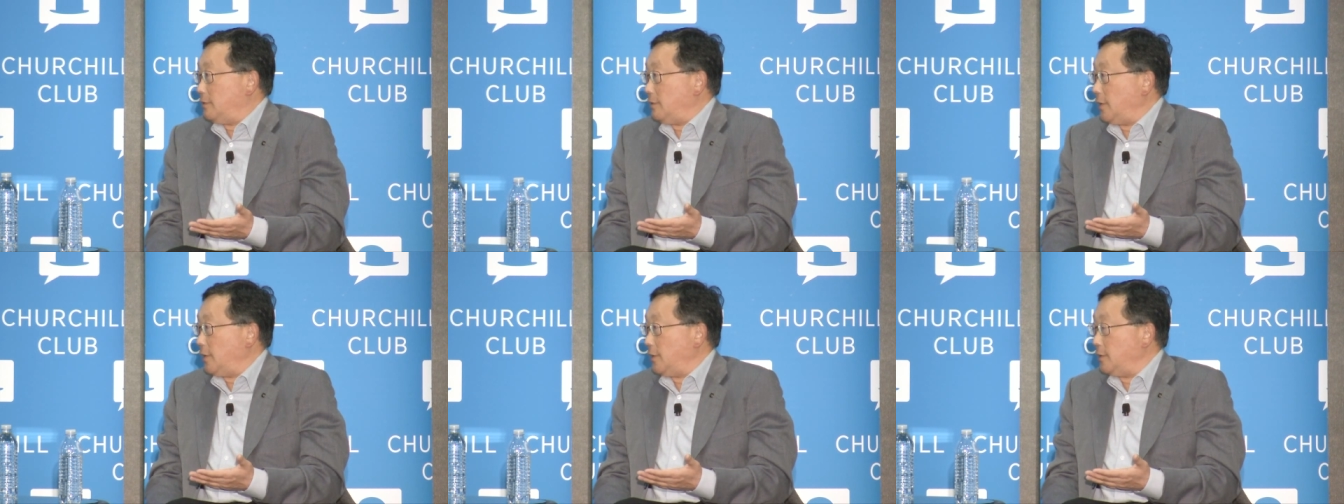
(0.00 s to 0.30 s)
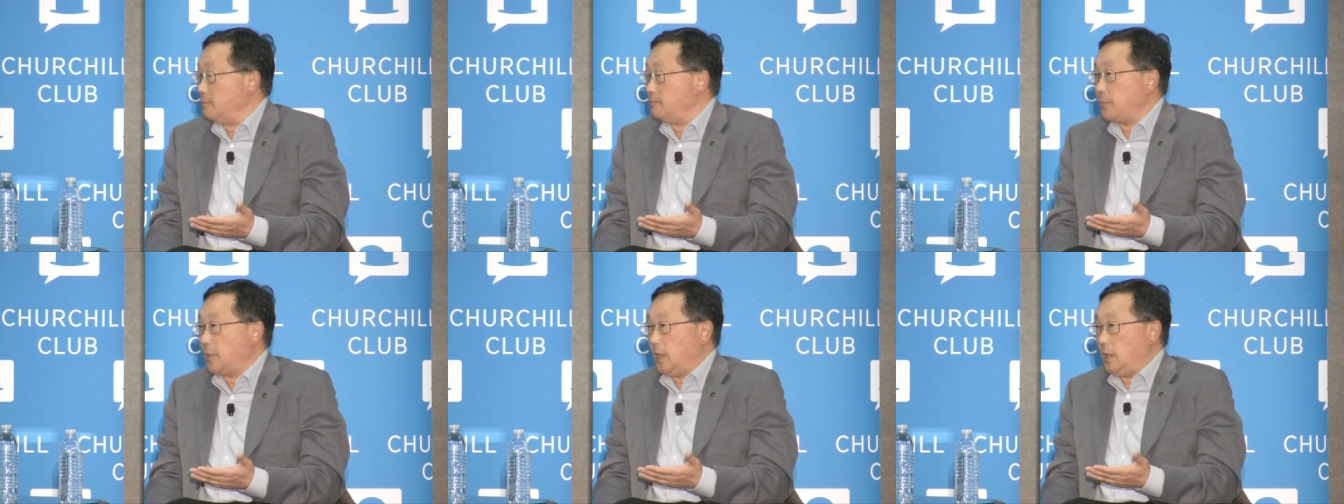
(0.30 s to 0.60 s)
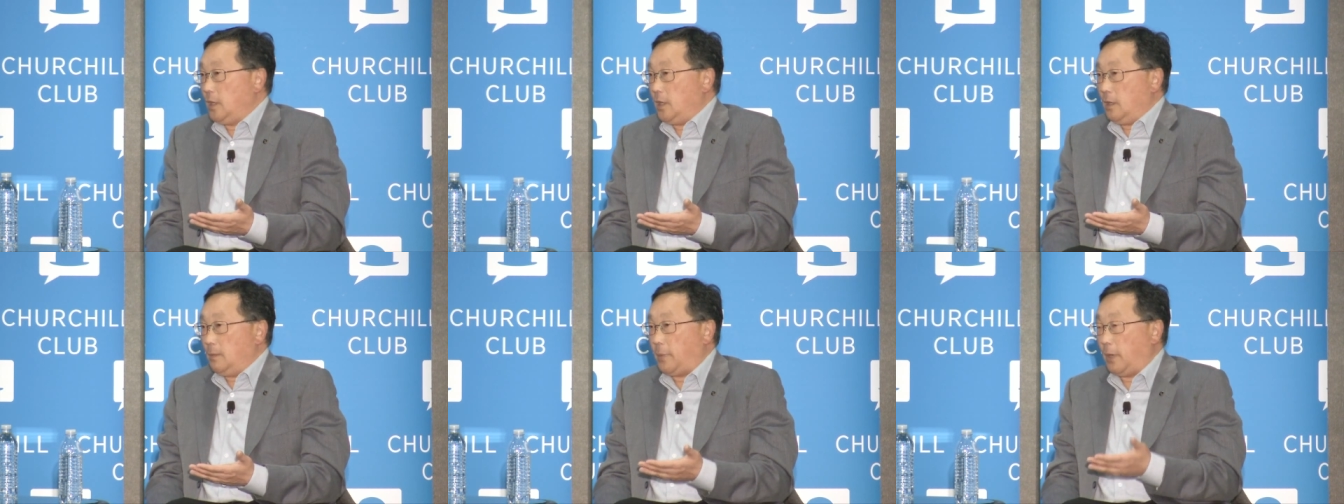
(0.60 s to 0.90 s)
Um,
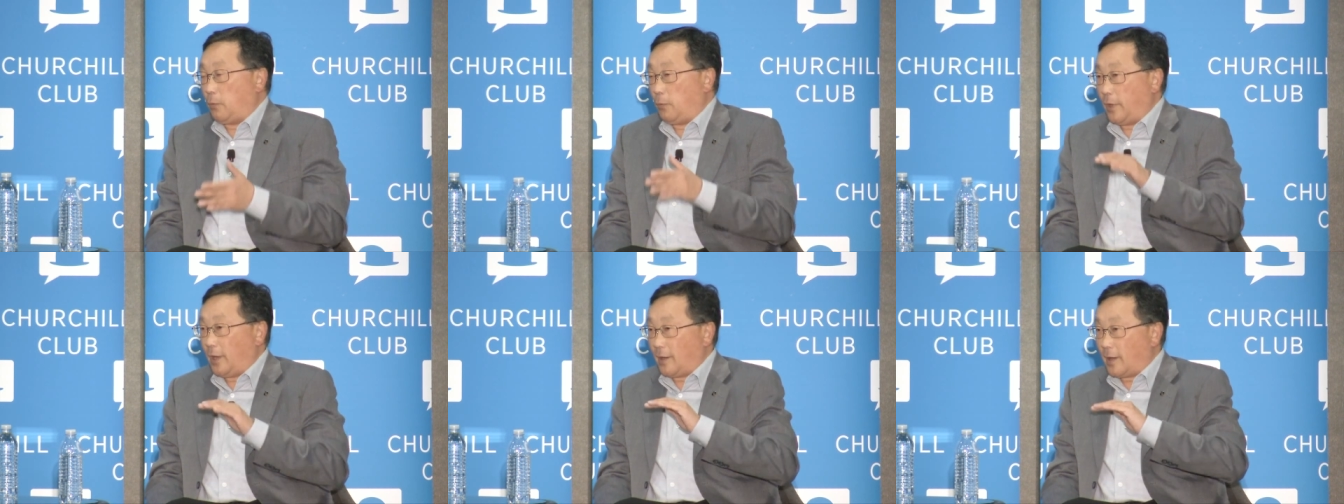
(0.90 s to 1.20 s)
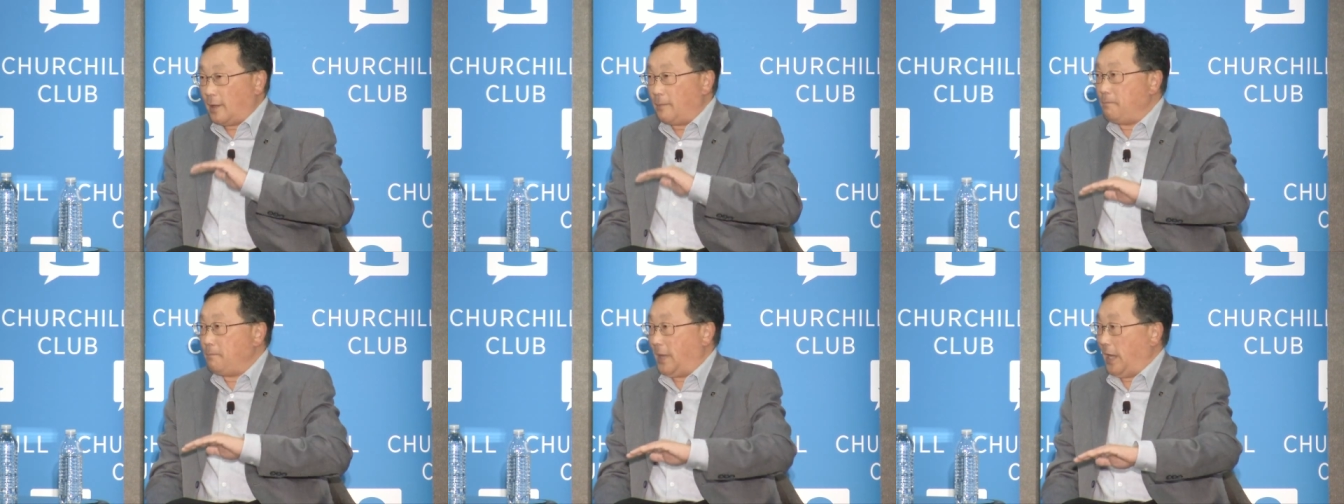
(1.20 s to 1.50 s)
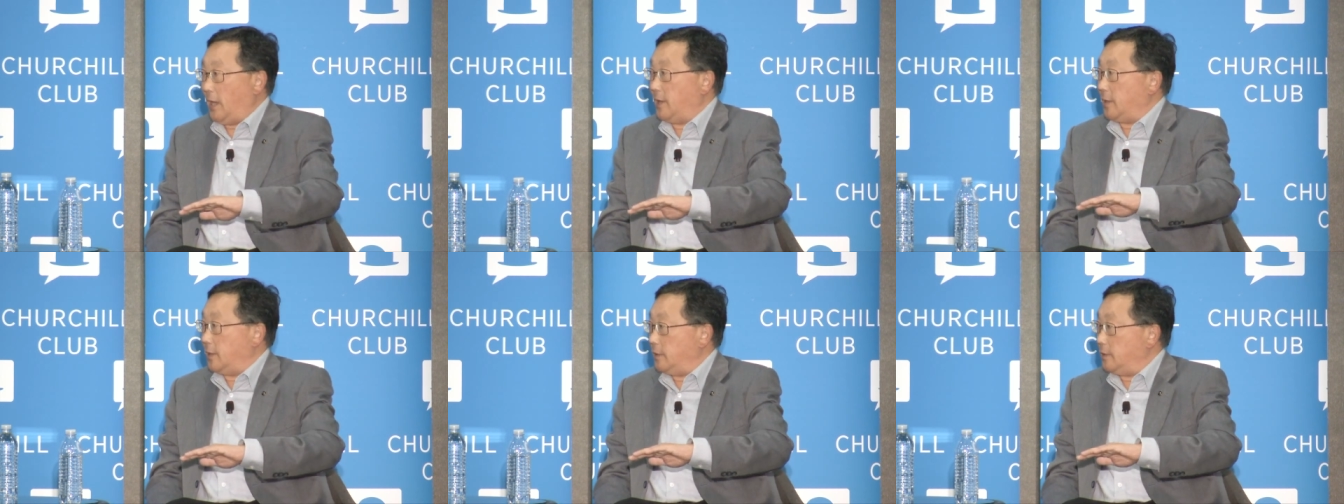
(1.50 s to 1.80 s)
but we are
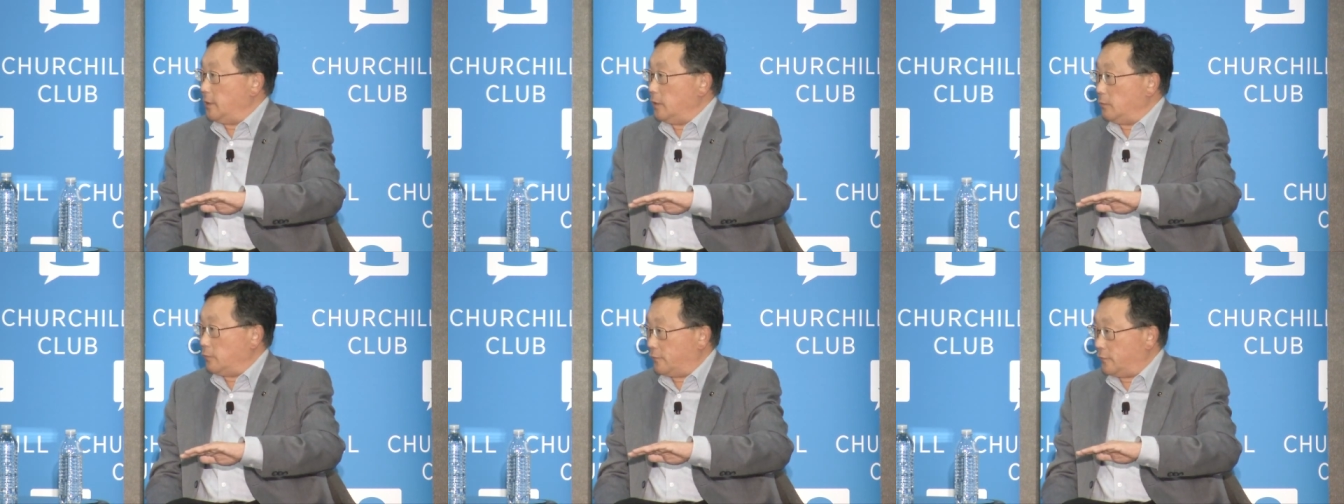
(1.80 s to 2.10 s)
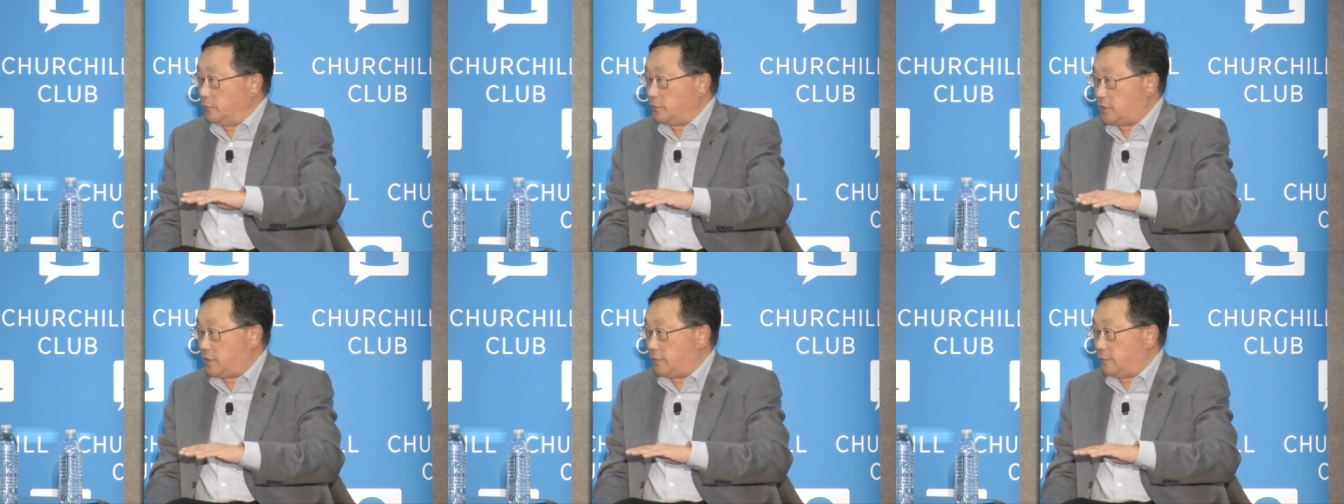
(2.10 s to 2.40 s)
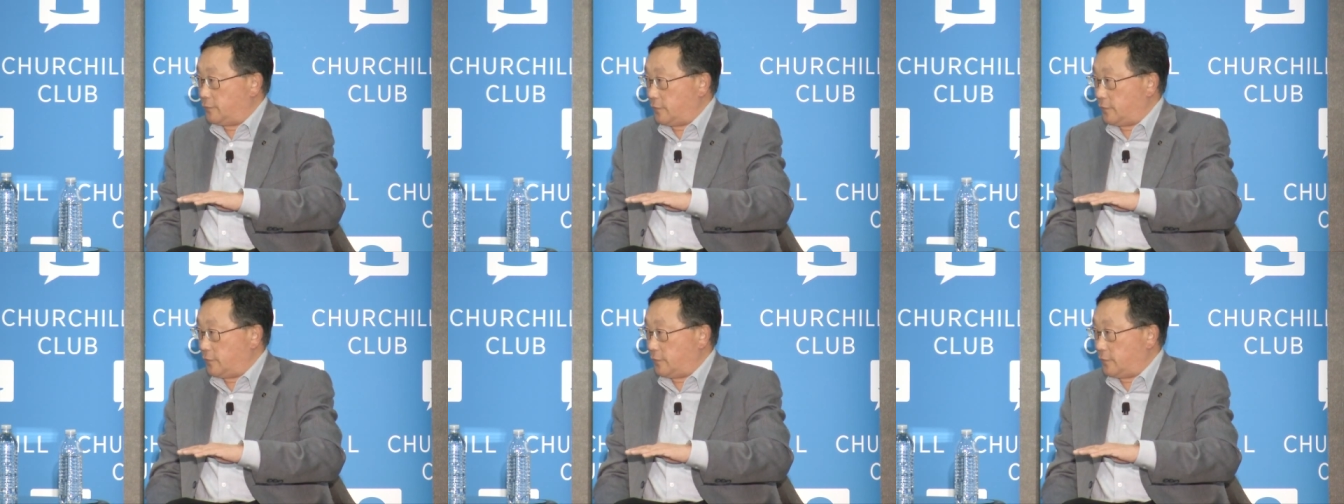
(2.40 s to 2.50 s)
embedded through,